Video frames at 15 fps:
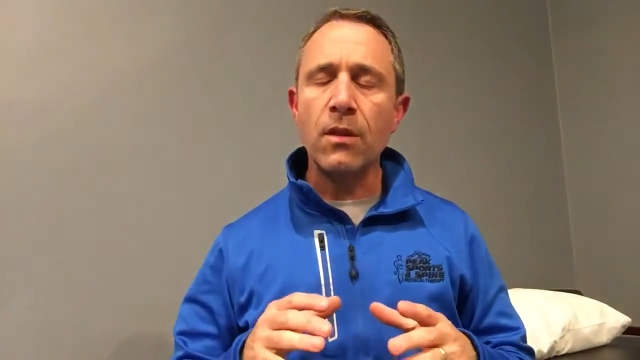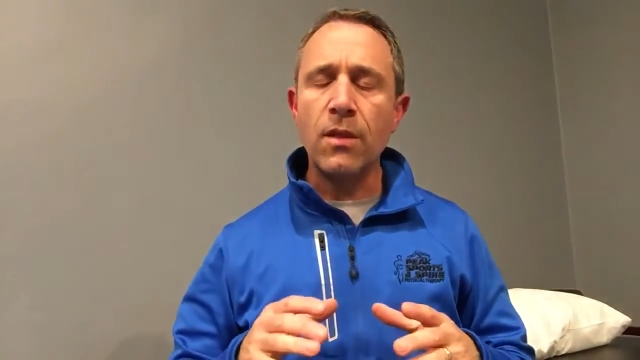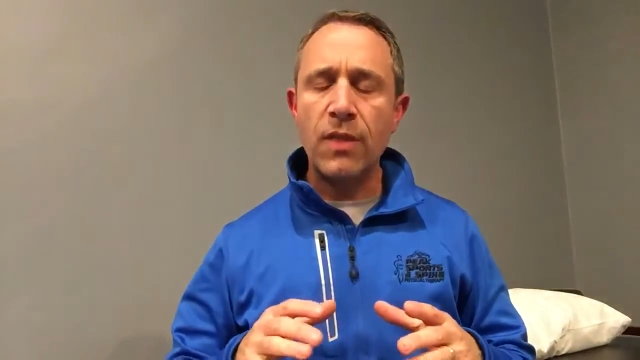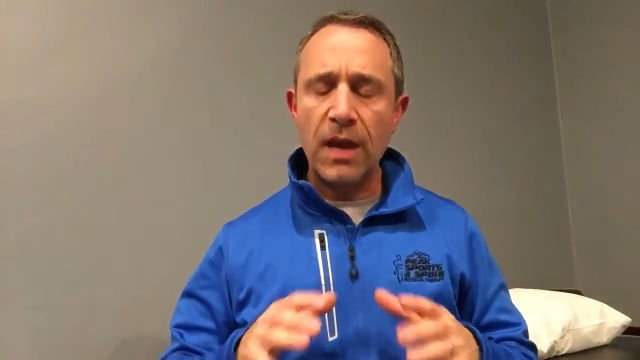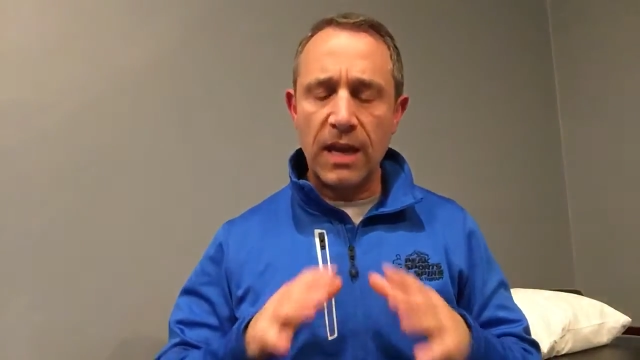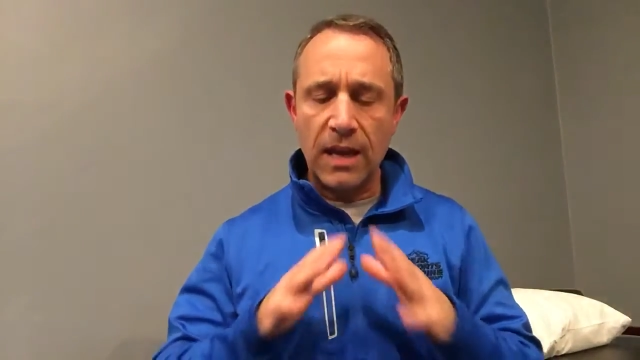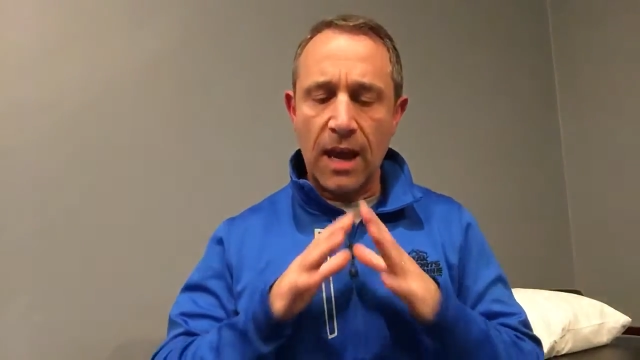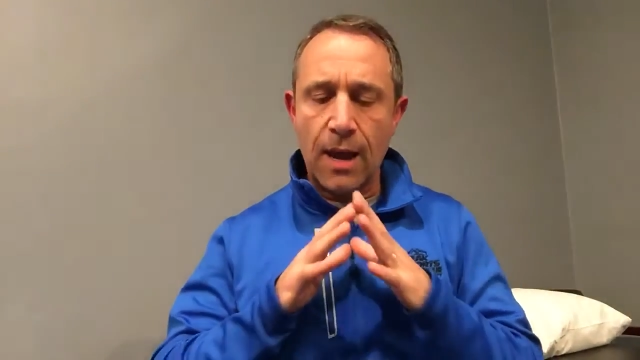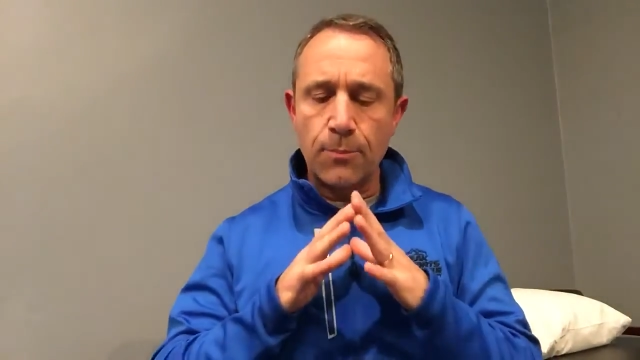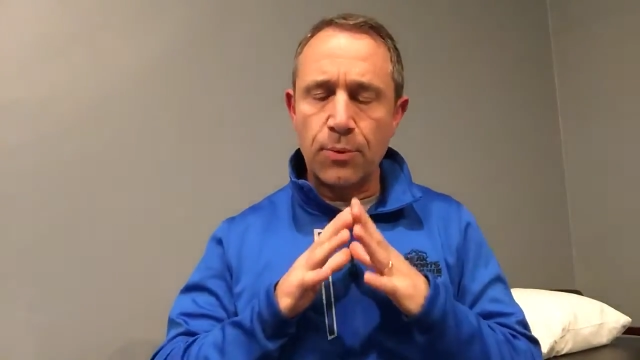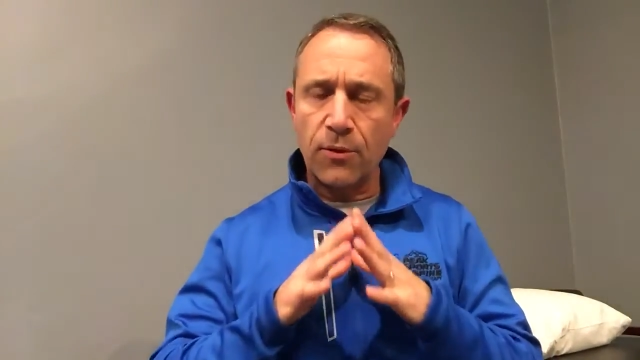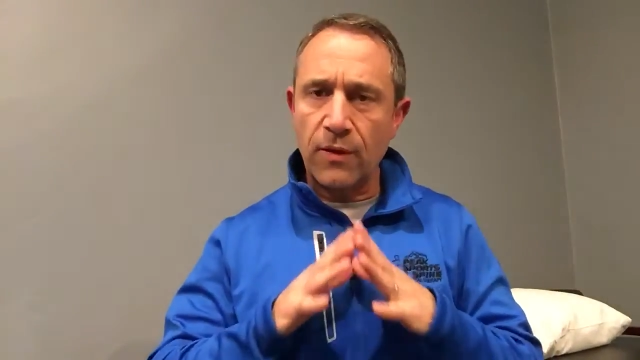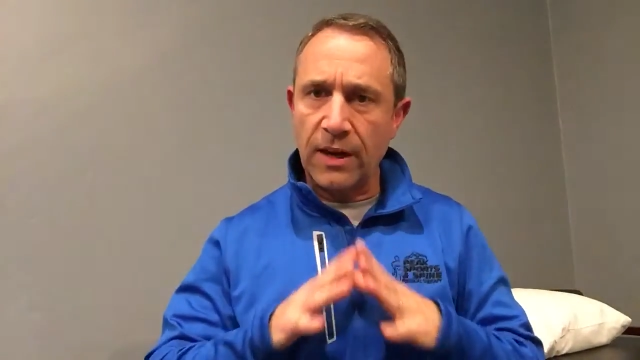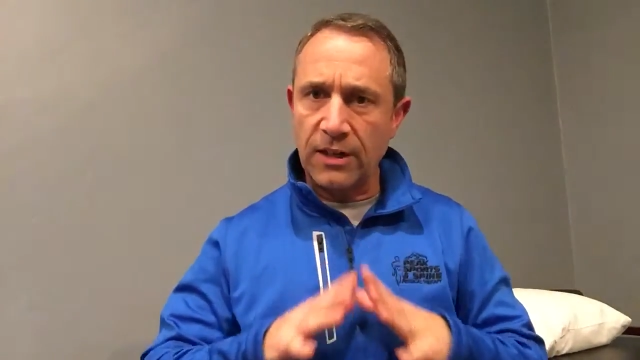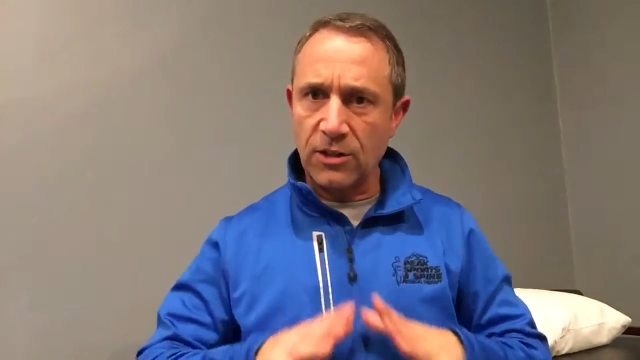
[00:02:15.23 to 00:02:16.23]
then I'm
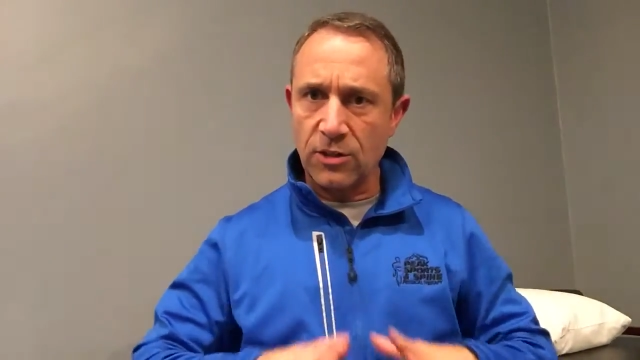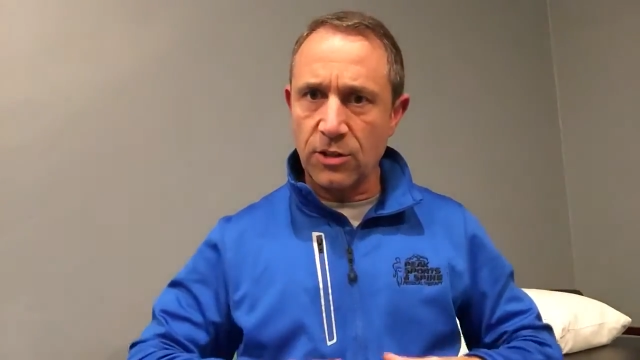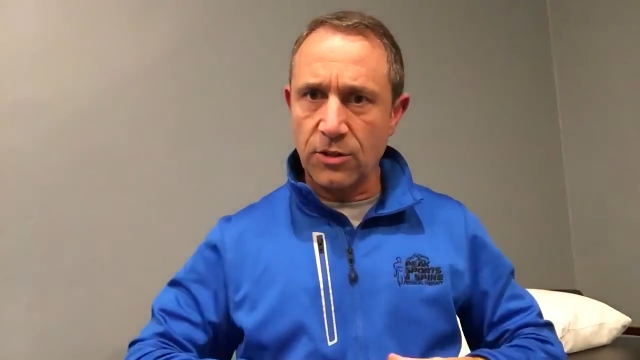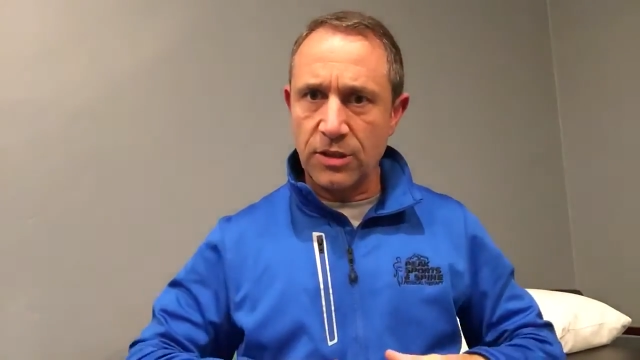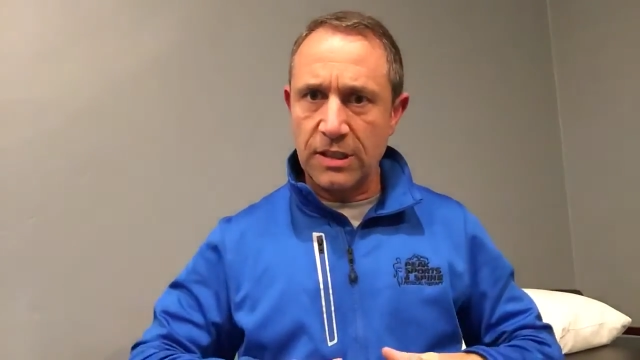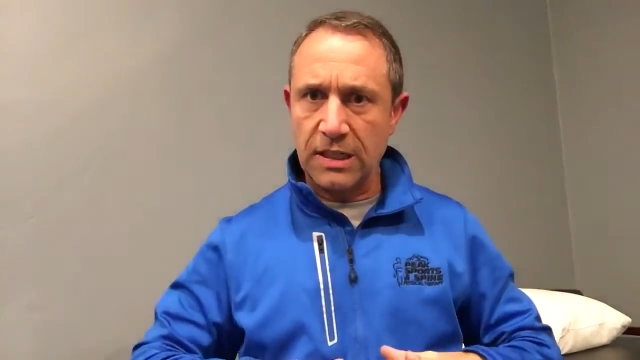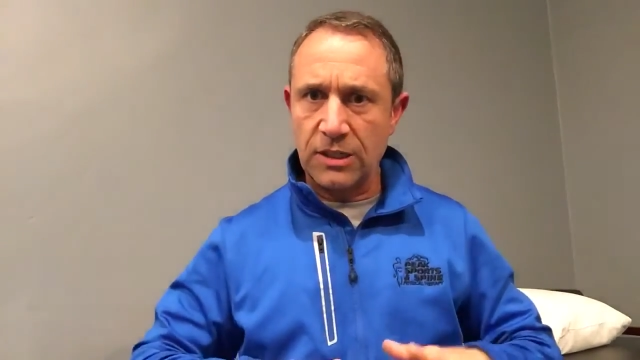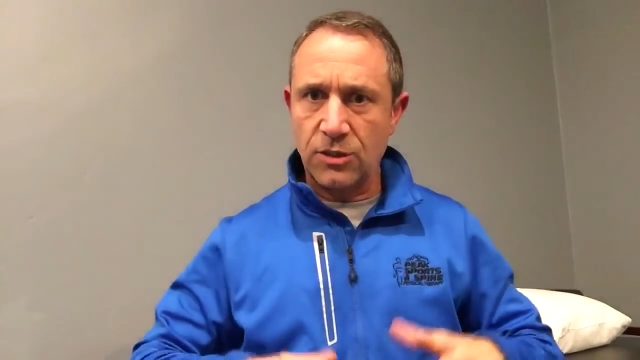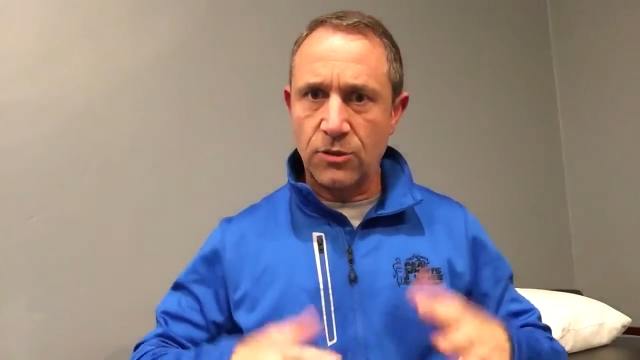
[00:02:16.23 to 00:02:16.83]
providing slow, steady